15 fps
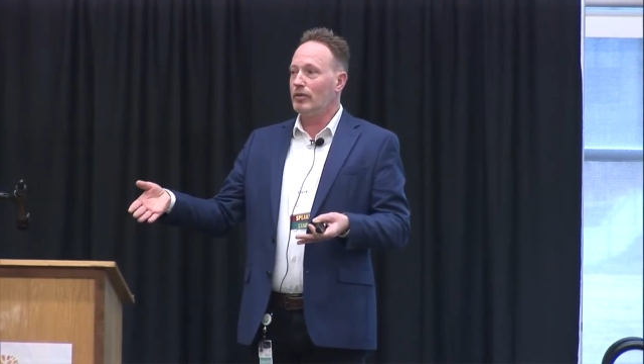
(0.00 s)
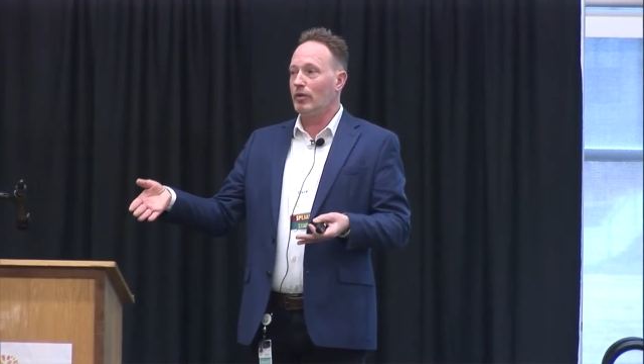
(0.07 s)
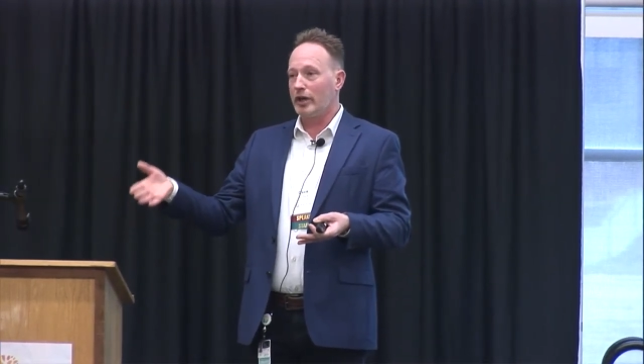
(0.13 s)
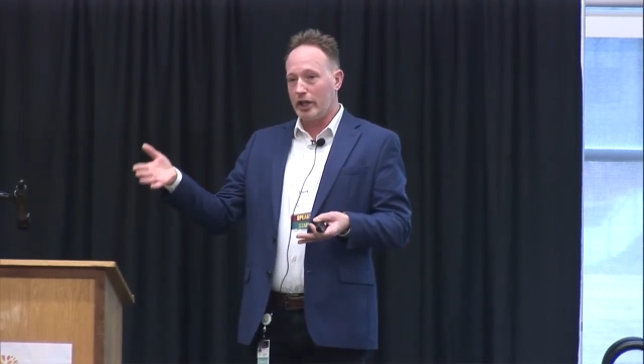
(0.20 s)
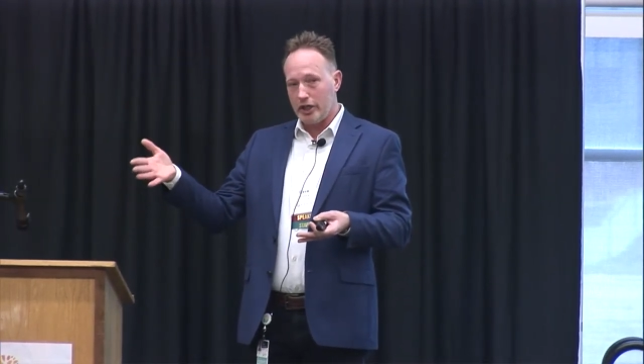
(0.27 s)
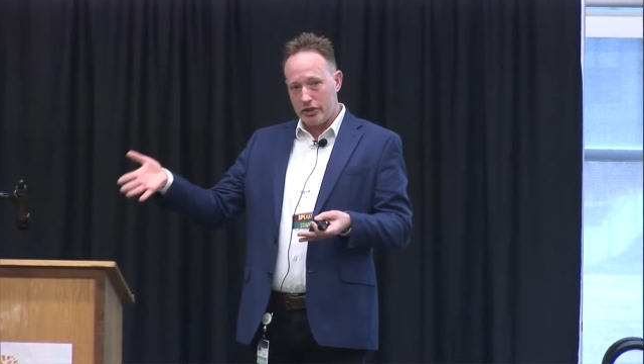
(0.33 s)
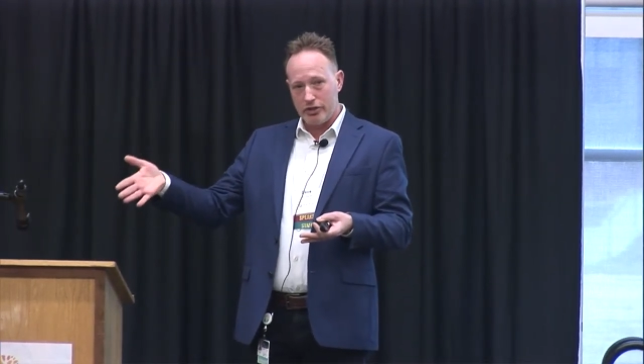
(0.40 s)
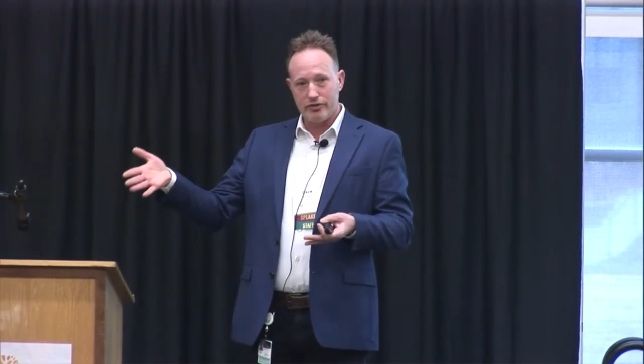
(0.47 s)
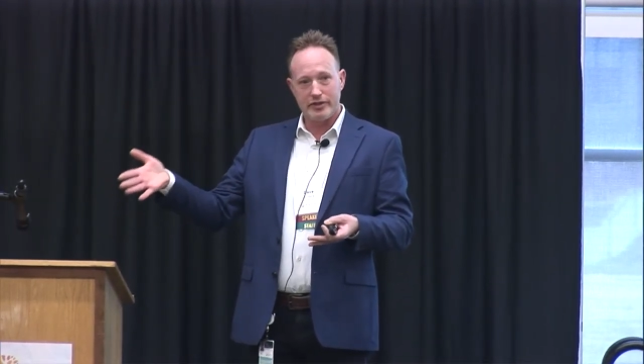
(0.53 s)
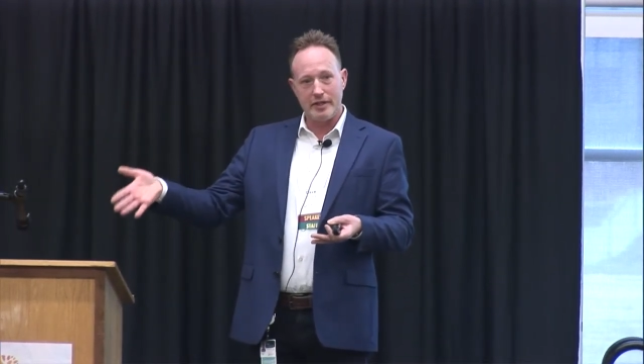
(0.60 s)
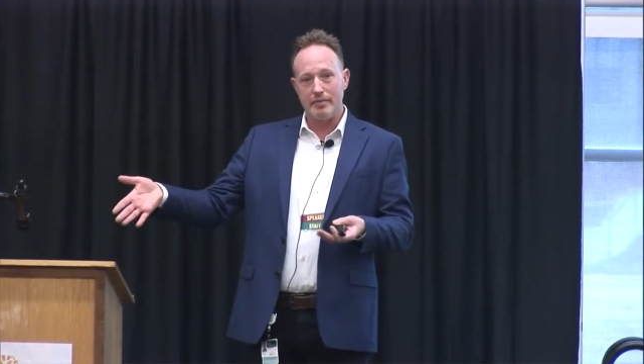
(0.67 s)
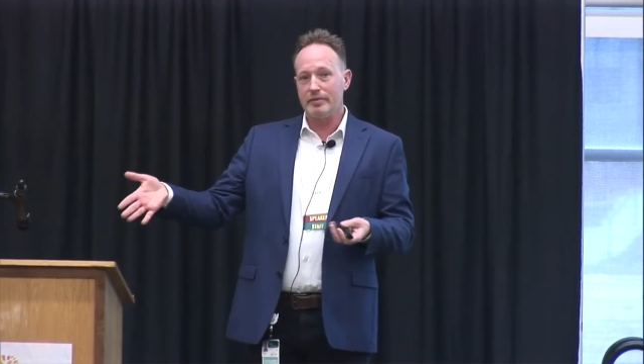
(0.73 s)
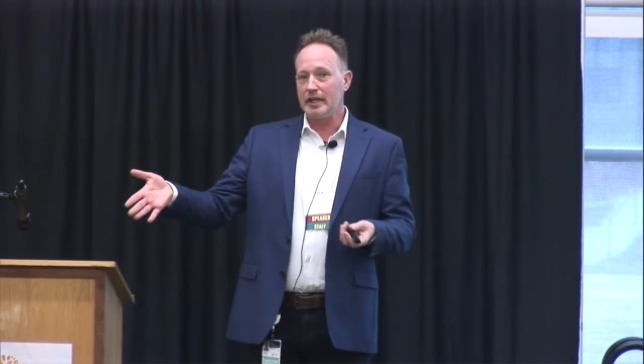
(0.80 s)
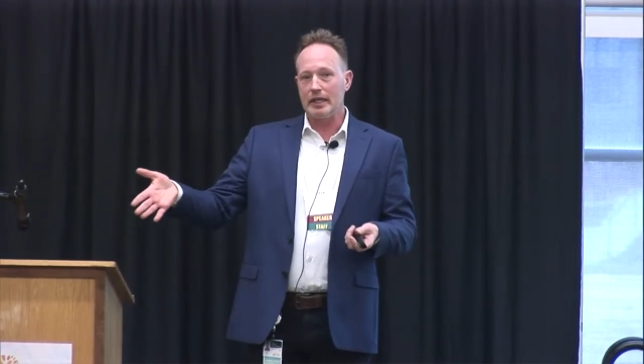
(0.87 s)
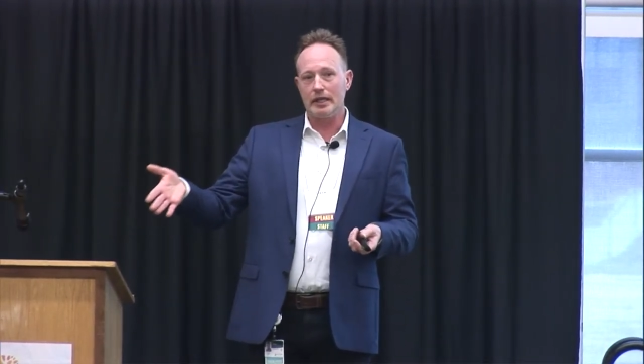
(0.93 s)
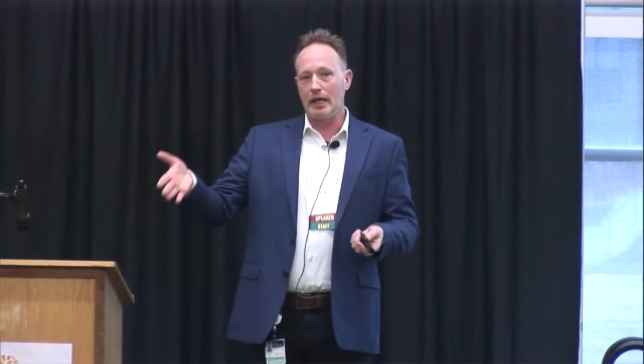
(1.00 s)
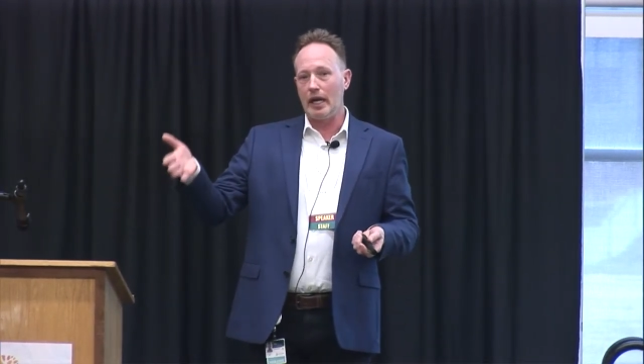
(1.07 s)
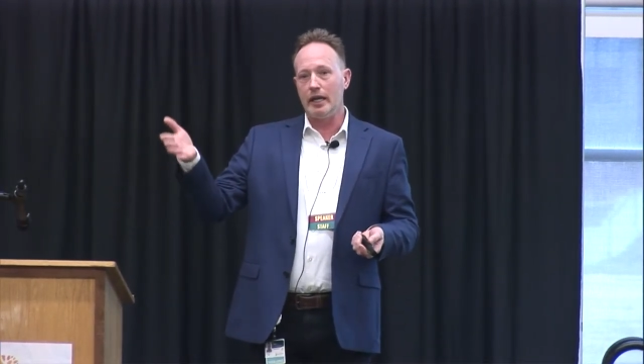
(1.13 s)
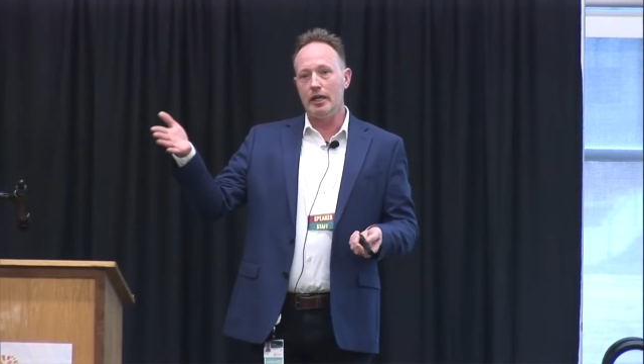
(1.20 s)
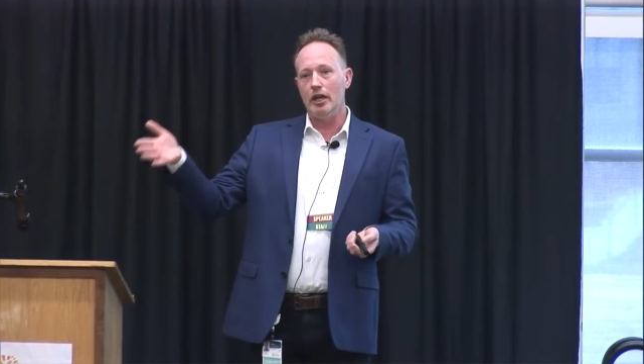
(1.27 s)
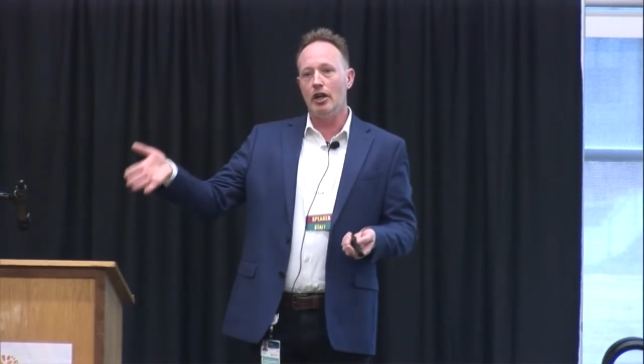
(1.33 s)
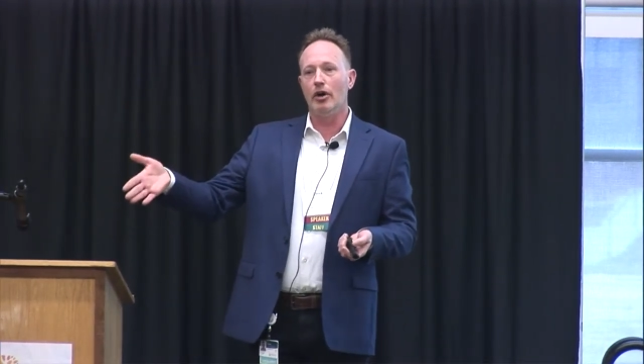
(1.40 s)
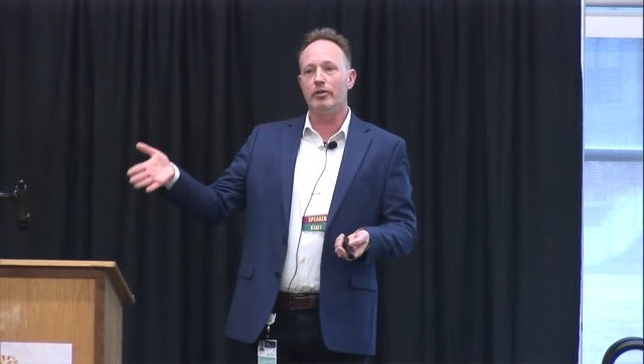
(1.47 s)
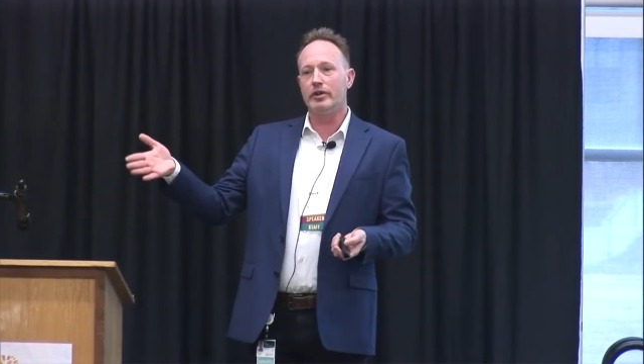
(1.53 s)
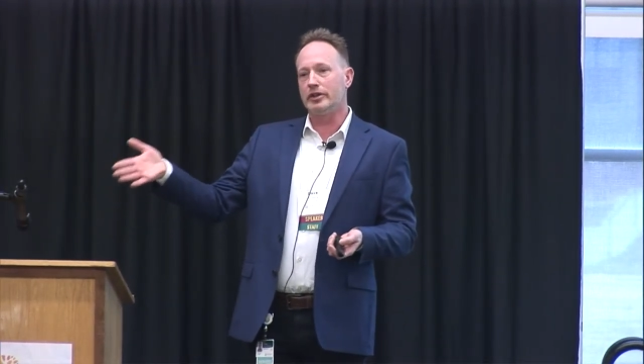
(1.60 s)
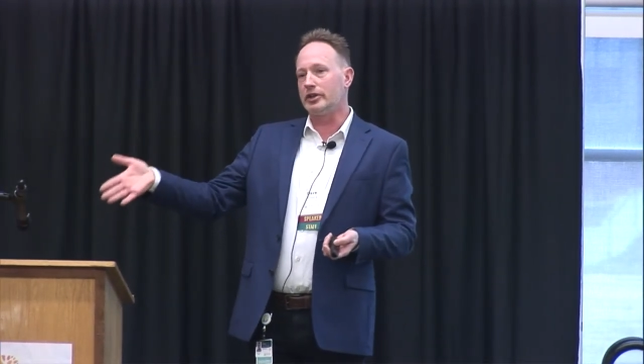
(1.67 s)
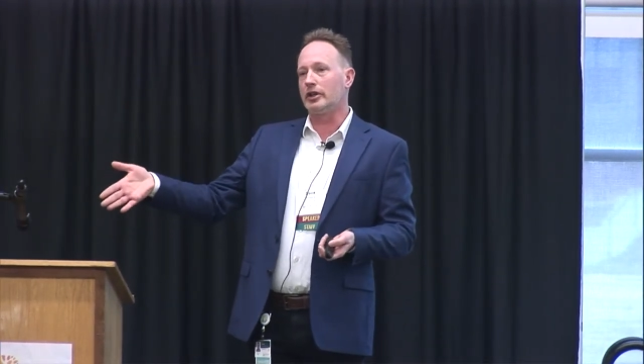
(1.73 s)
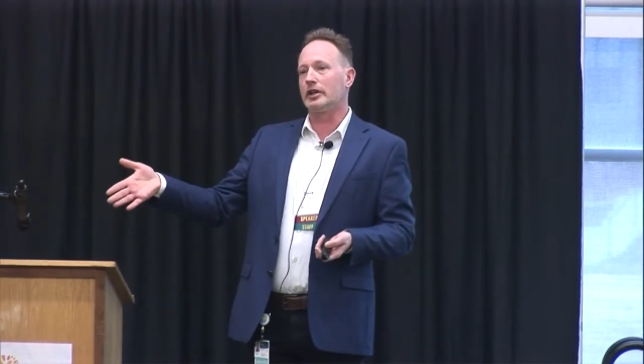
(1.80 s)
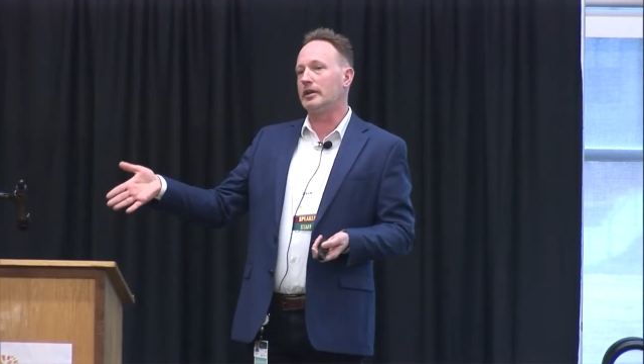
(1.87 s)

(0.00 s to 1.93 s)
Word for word: we're gonna do something that I know that they're